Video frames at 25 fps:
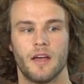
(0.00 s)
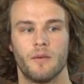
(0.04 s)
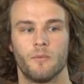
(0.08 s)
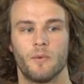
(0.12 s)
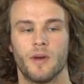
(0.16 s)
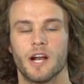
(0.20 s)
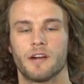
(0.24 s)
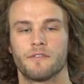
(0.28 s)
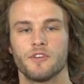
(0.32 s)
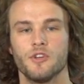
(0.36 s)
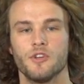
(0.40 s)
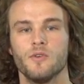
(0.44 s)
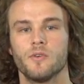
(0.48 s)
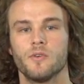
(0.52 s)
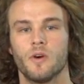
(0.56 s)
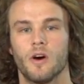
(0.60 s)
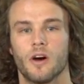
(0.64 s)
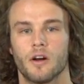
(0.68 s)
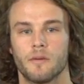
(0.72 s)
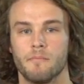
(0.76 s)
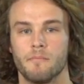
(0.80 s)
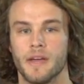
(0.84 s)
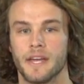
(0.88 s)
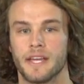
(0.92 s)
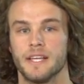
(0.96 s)
whenever you
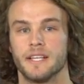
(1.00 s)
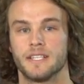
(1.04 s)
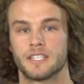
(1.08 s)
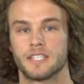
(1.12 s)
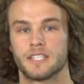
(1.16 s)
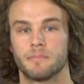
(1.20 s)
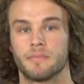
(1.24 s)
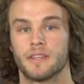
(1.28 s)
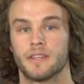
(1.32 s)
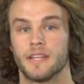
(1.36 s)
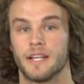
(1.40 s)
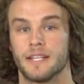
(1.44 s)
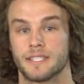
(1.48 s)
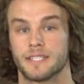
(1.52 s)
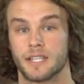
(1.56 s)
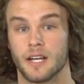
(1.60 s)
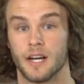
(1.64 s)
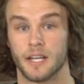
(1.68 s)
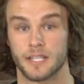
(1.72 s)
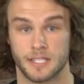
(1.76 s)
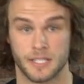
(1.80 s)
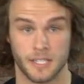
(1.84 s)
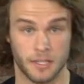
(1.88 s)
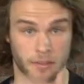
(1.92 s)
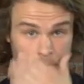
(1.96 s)
are making something that's
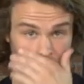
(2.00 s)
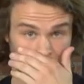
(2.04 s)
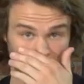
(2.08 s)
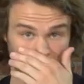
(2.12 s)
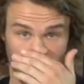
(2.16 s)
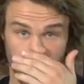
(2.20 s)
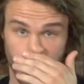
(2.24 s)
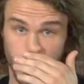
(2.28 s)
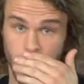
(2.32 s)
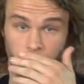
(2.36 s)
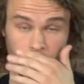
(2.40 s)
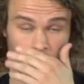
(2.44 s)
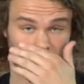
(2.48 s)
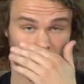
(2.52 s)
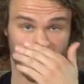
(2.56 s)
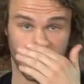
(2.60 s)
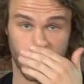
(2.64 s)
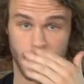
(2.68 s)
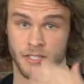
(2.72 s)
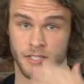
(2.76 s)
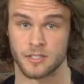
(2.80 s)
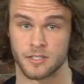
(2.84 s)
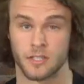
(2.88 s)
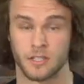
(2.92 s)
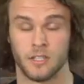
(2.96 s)
custom and
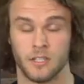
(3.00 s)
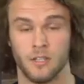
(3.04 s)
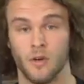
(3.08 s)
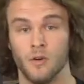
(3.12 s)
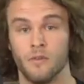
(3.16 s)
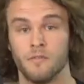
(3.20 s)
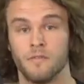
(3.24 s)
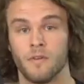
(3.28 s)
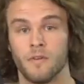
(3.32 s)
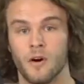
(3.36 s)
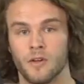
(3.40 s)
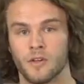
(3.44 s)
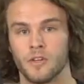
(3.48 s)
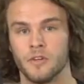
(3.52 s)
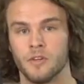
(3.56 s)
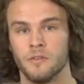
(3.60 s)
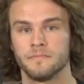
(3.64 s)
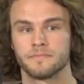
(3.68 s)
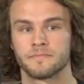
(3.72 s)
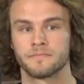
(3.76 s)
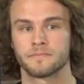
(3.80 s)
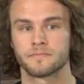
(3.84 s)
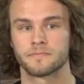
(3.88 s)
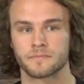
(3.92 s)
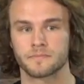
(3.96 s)
it's in low
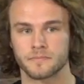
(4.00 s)
volume,